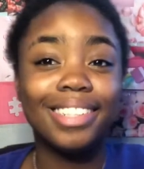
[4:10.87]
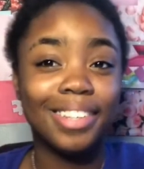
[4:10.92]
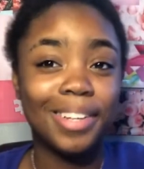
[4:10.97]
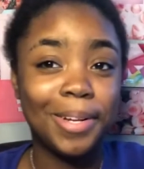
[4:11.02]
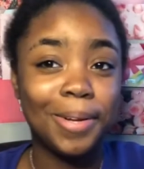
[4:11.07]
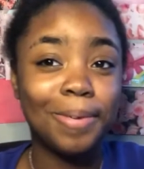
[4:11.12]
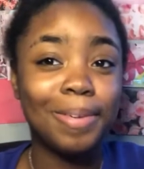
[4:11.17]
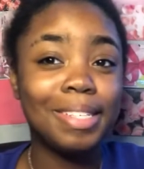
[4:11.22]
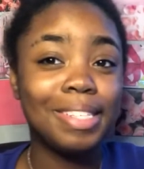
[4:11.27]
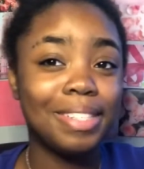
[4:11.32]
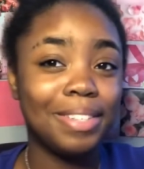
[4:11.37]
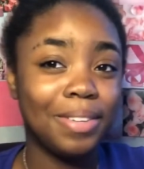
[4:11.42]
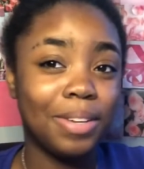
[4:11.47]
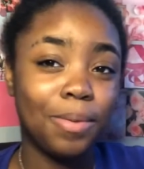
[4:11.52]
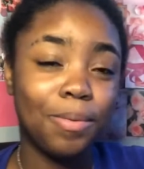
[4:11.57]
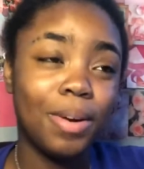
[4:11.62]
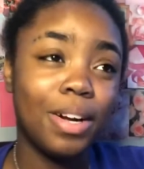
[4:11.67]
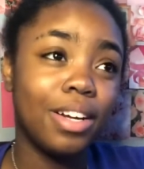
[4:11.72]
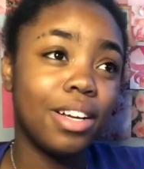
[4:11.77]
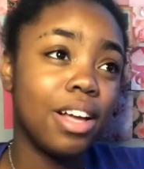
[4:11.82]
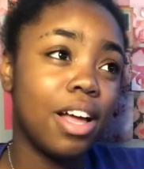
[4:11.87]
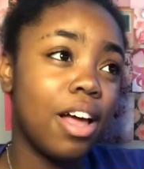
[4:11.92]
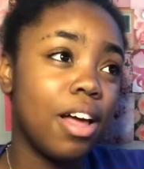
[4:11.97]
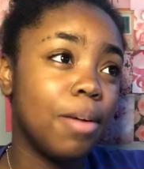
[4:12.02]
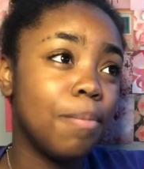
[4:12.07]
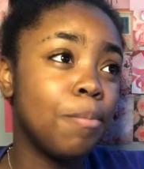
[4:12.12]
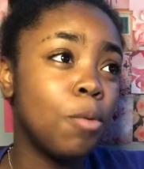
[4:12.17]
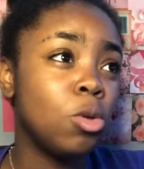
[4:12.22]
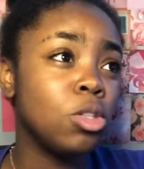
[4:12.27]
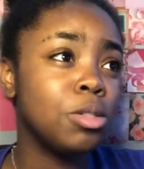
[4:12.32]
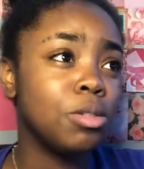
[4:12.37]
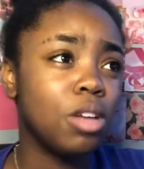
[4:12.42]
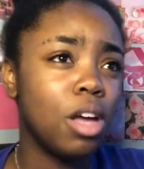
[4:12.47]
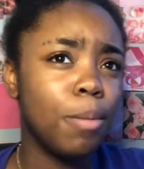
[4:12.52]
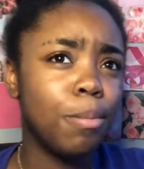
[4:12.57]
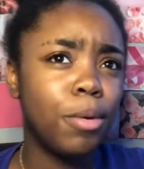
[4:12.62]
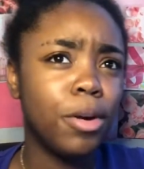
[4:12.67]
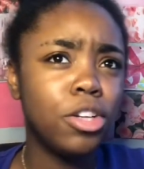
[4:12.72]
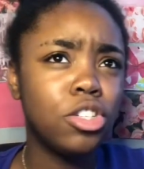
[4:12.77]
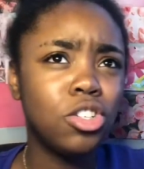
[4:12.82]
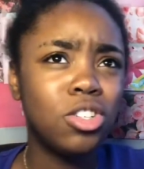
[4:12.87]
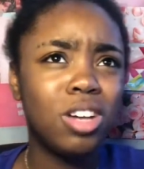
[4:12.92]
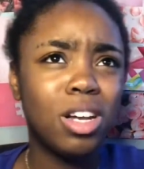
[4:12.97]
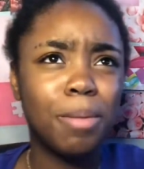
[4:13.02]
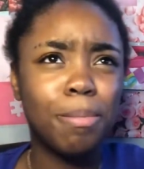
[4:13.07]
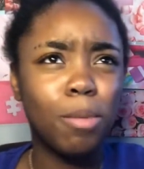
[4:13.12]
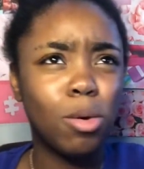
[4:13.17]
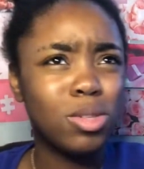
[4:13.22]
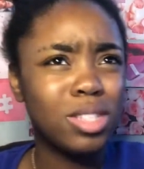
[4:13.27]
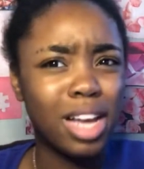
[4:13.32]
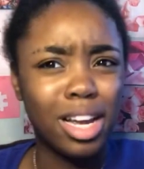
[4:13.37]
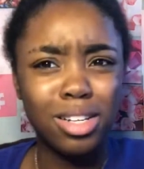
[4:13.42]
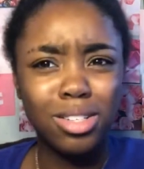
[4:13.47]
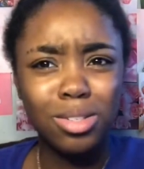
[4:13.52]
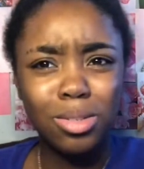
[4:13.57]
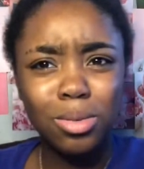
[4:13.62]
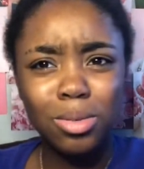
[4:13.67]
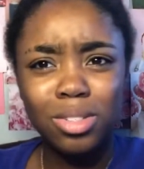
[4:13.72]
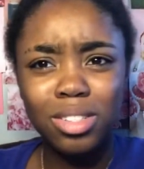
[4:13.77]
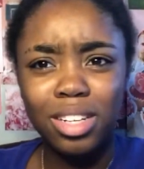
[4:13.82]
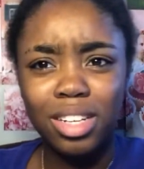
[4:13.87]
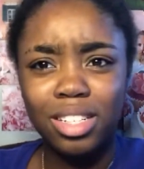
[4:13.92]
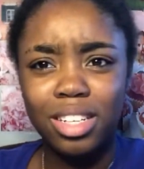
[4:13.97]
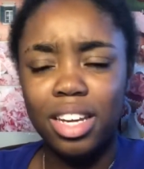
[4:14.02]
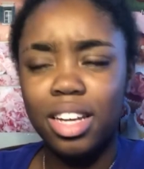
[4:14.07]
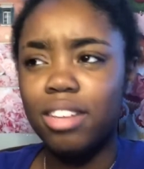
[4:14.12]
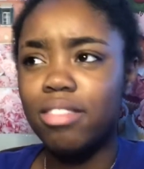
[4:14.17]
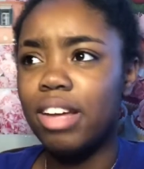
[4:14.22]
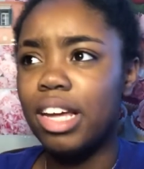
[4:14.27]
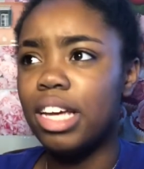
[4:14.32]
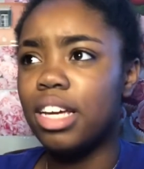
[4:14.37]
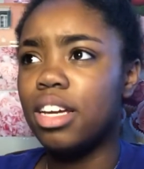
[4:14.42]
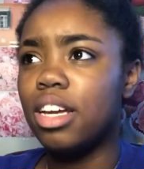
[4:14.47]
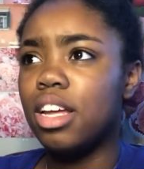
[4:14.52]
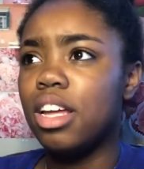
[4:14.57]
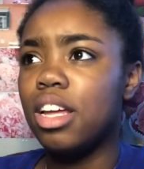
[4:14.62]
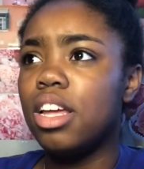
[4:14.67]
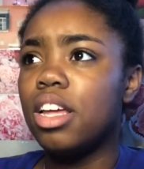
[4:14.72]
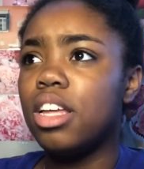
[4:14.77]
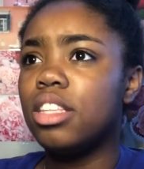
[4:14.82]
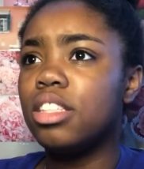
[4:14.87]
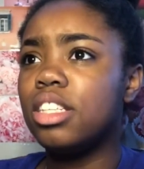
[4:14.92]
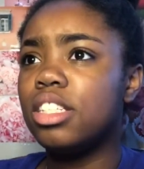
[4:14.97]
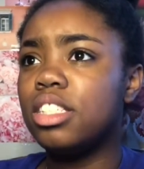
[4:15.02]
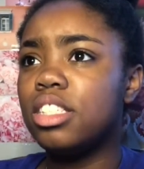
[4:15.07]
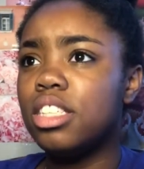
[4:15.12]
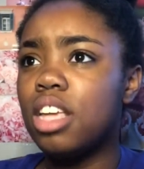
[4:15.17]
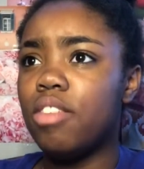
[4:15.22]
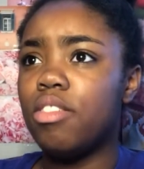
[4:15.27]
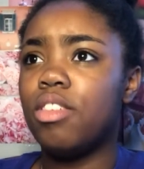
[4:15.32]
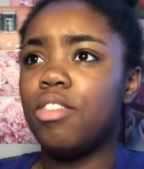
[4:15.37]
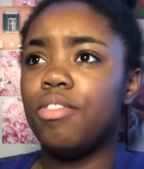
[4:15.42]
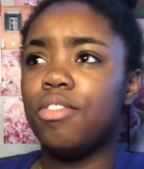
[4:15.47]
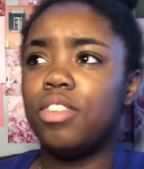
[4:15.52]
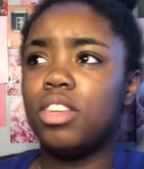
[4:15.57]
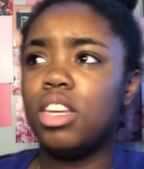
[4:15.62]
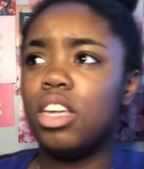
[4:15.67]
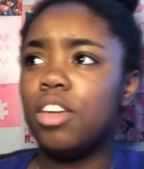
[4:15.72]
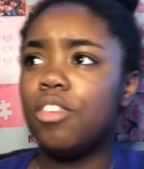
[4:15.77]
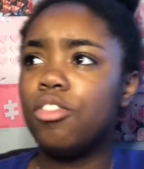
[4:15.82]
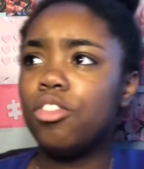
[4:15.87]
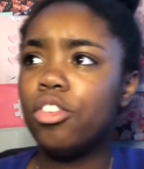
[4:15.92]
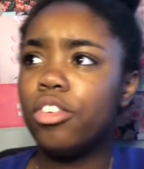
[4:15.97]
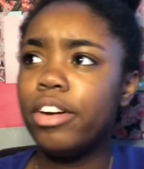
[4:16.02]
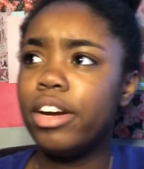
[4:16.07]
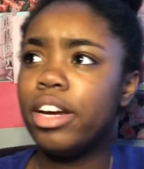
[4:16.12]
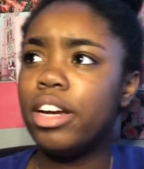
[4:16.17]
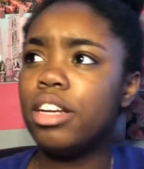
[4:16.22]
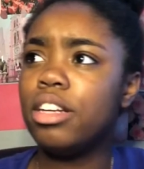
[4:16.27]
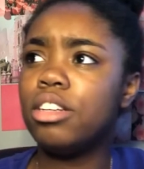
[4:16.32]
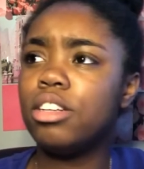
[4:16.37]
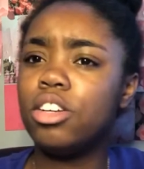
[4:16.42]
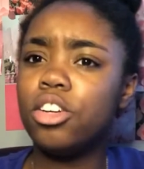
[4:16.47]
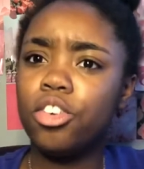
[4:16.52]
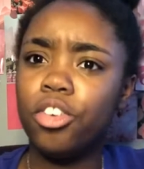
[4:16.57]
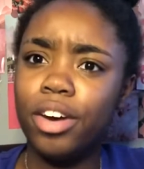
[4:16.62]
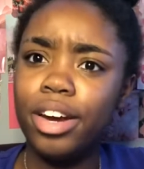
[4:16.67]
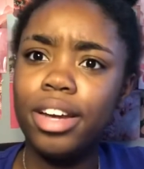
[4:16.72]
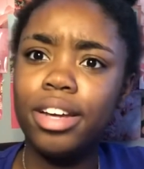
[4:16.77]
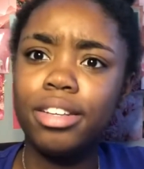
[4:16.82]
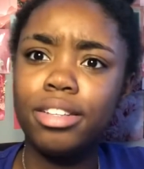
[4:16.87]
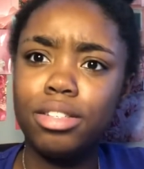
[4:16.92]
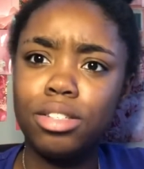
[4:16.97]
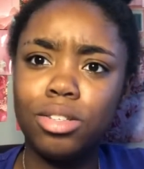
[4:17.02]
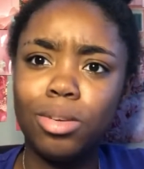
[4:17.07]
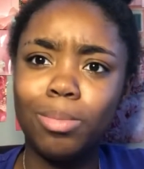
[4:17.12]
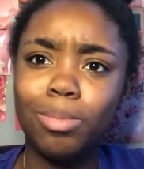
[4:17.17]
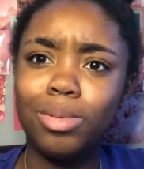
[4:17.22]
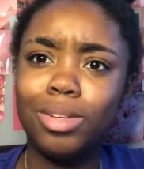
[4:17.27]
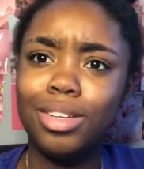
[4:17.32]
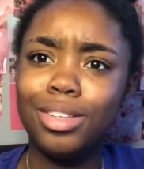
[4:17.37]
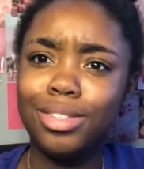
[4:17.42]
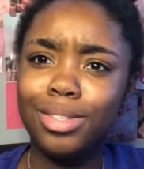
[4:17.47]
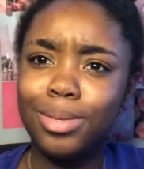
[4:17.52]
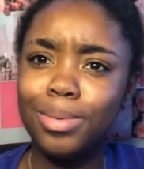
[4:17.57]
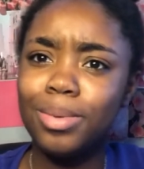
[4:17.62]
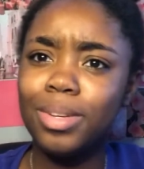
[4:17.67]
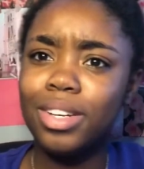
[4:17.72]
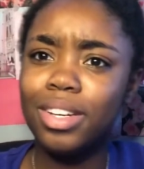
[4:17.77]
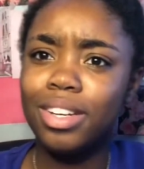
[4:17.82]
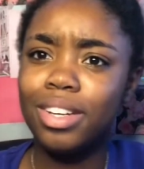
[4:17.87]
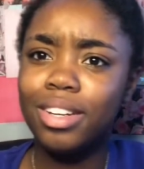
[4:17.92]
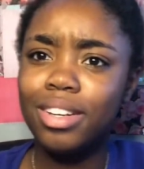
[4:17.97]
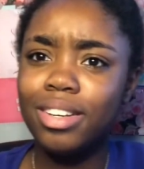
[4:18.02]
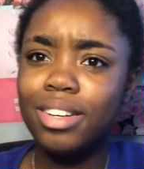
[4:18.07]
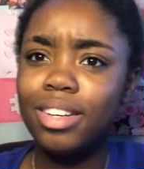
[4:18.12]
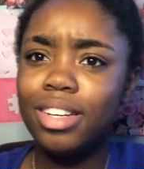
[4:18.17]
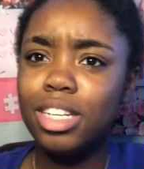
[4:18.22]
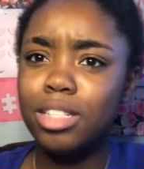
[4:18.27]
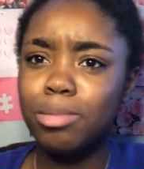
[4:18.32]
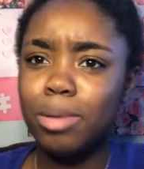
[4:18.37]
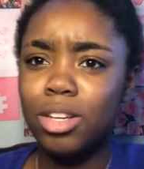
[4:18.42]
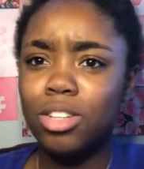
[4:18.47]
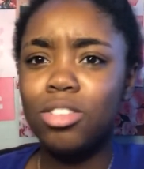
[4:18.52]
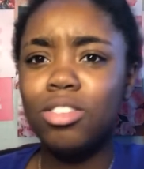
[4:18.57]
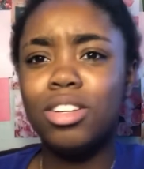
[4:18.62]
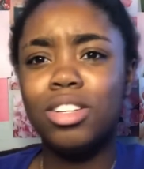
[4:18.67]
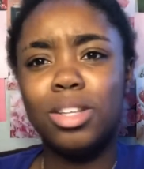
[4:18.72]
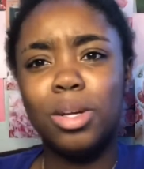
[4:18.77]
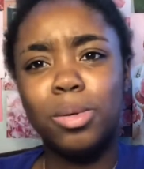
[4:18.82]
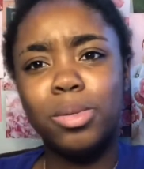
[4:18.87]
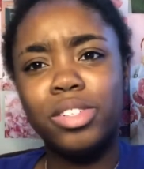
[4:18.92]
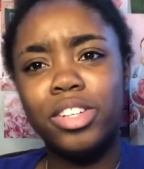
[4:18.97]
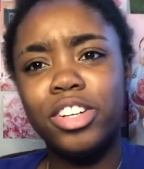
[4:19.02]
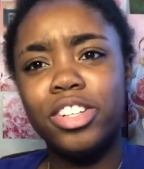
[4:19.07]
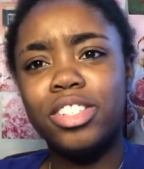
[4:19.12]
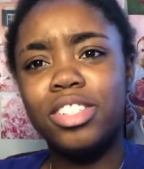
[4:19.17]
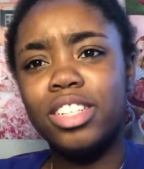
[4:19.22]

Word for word: Always do your work. Most, I'm pretty sure like most high schools, they take like the seventh and eighth grade grades, so please do good, especially in those years.